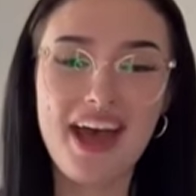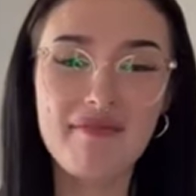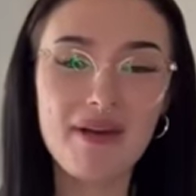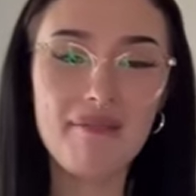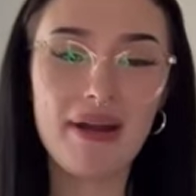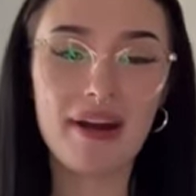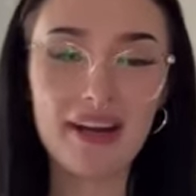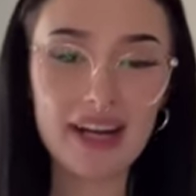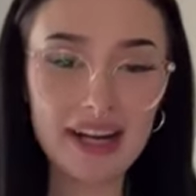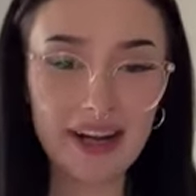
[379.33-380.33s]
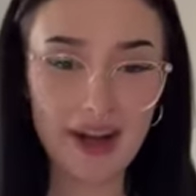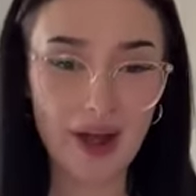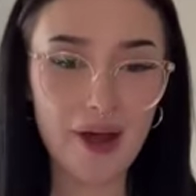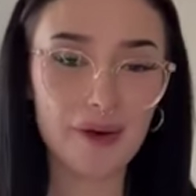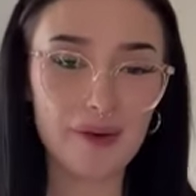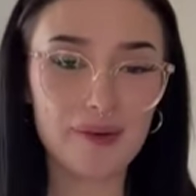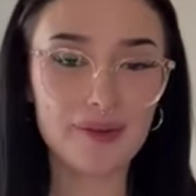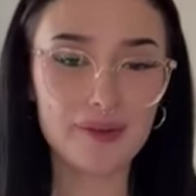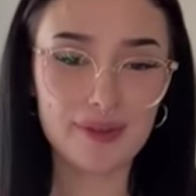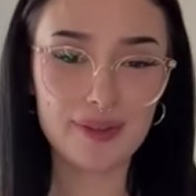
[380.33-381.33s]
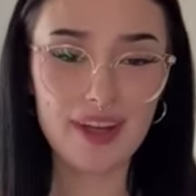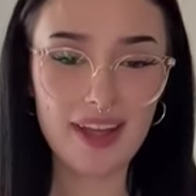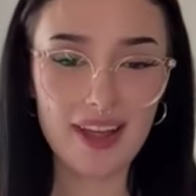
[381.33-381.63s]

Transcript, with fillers: Am I married? No.